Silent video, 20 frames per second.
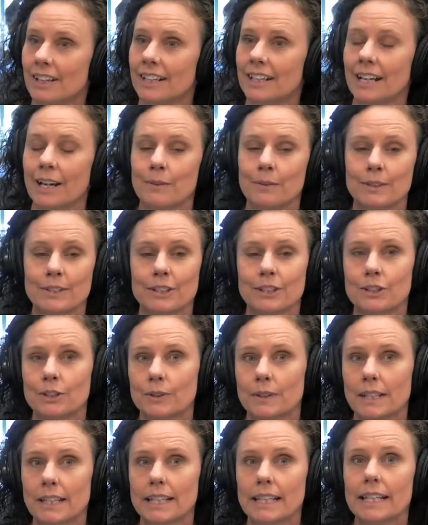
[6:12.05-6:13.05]
and I was
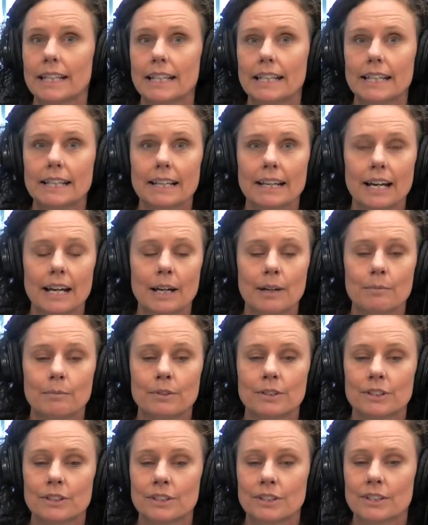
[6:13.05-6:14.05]
doing
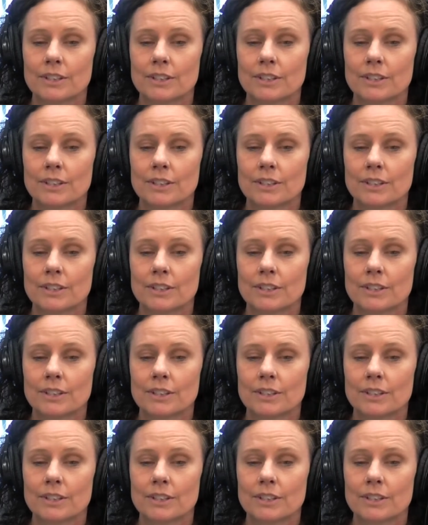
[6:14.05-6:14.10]
um,